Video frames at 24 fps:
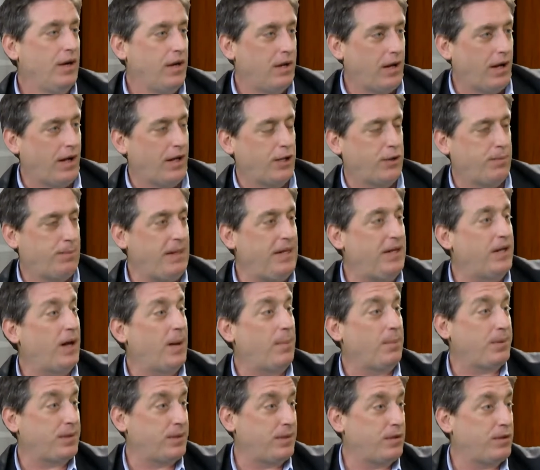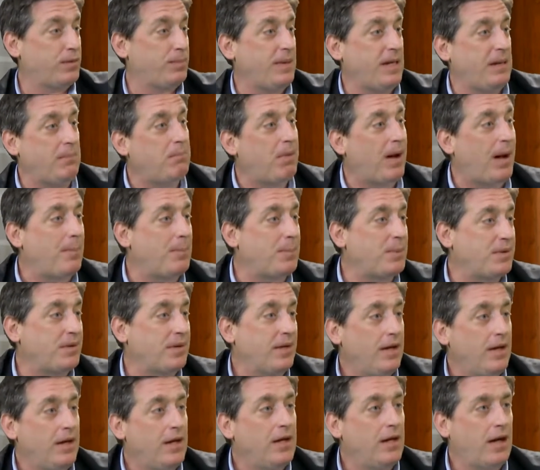speed humps and speed bumps.
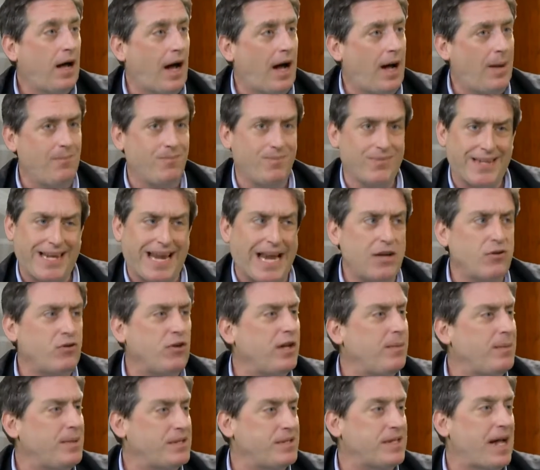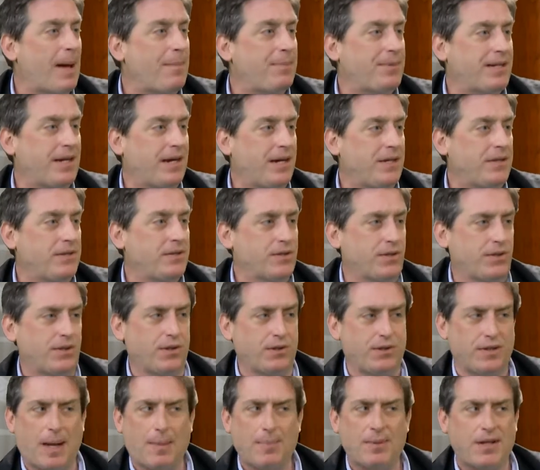Occasionally can be stop signs, although
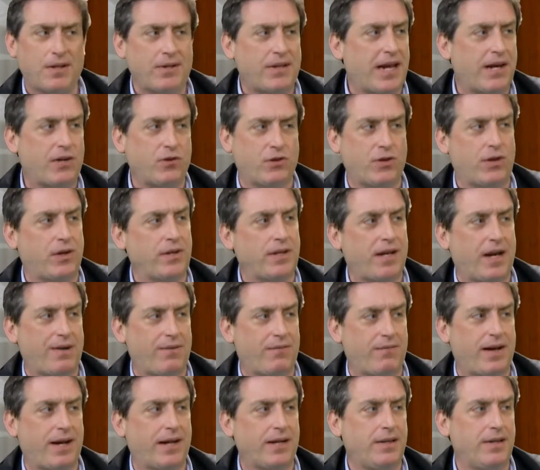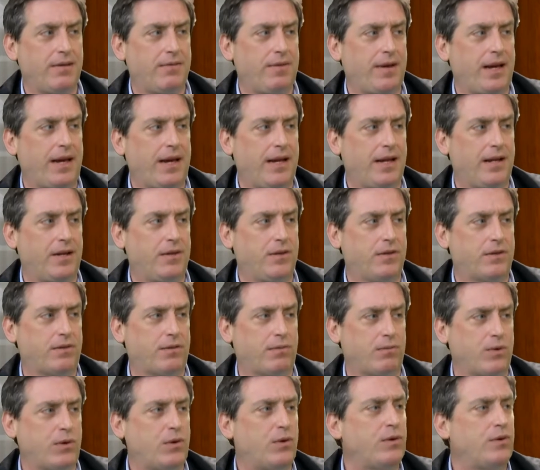stop signs actually aren't that effective in
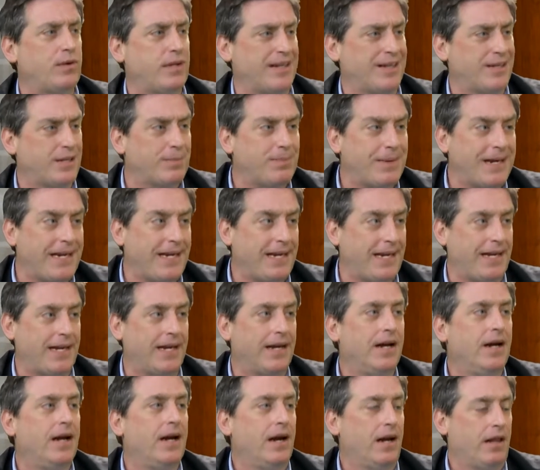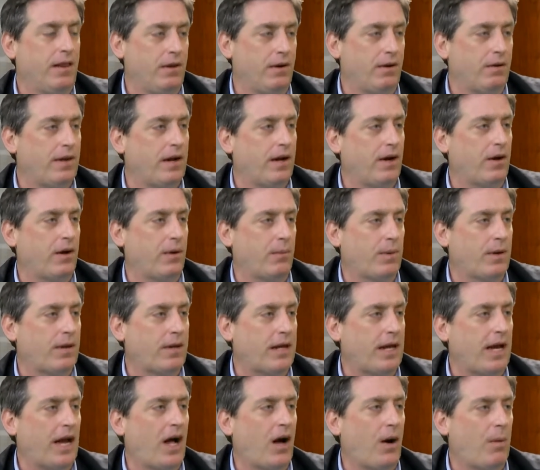reducing speeding. They're there to really
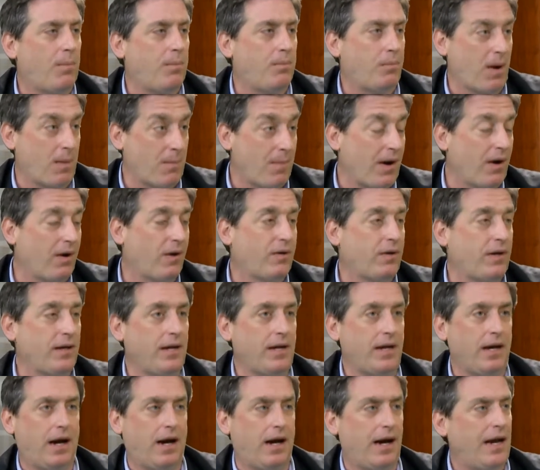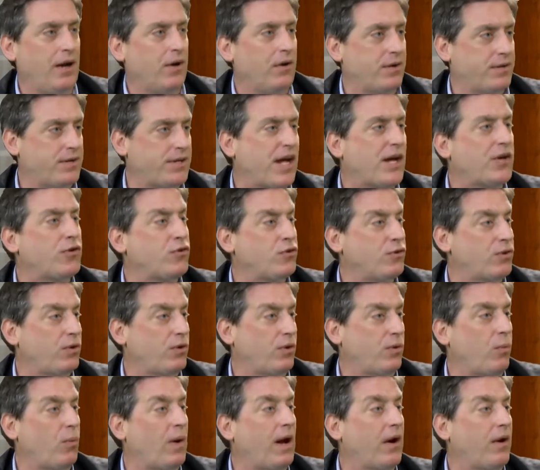help primarily intersectional
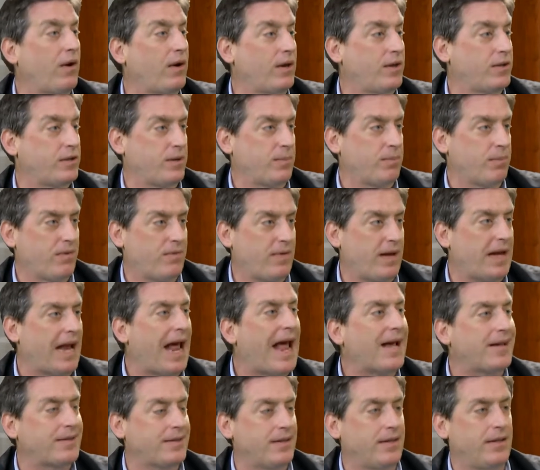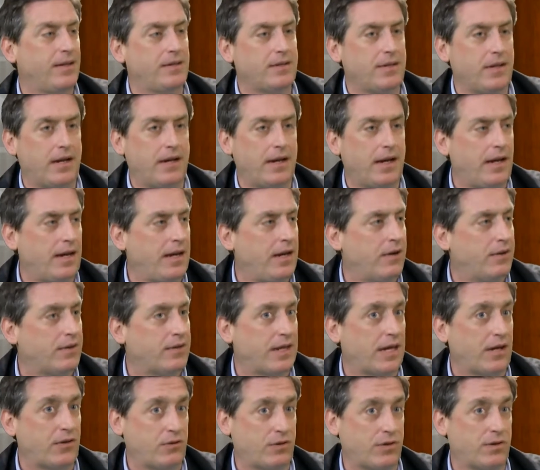awareness and prevent accidents at
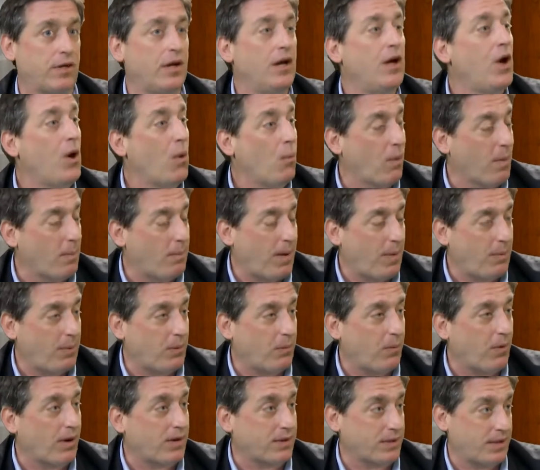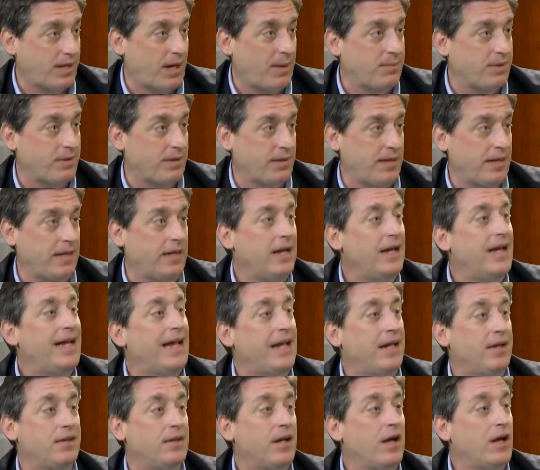intersections. Where Public Works comes in
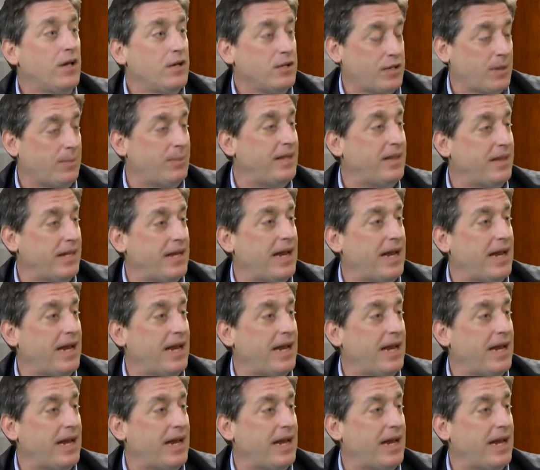is somebody then has